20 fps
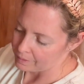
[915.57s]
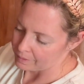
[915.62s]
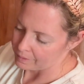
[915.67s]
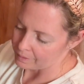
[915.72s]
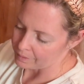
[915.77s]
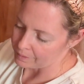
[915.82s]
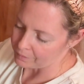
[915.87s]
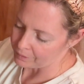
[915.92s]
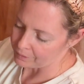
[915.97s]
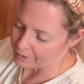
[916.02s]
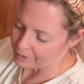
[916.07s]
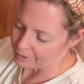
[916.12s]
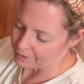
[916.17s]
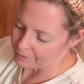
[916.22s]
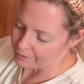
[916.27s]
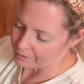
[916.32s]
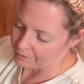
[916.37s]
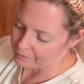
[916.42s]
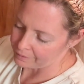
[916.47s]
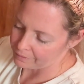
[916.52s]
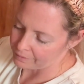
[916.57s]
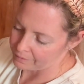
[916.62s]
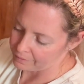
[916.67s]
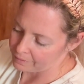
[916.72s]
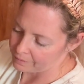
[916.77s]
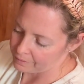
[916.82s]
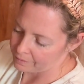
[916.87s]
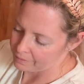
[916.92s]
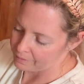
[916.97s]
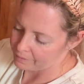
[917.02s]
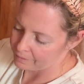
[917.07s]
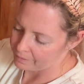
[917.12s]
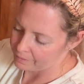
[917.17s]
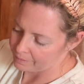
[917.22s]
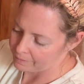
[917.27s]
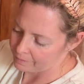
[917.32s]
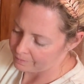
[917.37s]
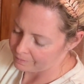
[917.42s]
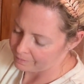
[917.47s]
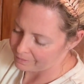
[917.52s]
The violinist.
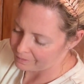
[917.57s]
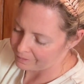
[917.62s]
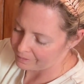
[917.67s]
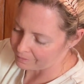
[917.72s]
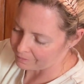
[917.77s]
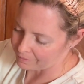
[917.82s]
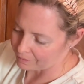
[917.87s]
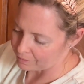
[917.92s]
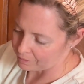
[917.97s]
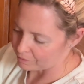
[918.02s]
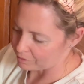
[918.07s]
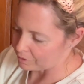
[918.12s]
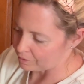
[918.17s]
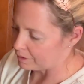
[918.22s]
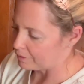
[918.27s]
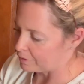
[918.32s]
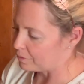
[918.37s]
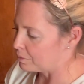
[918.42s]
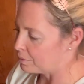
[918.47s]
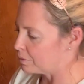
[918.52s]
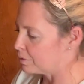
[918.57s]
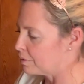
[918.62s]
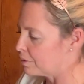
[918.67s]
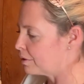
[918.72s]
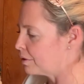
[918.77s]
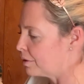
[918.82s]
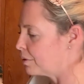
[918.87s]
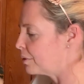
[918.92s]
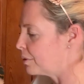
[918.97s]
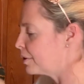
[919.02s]
I don't think she needs a horn too.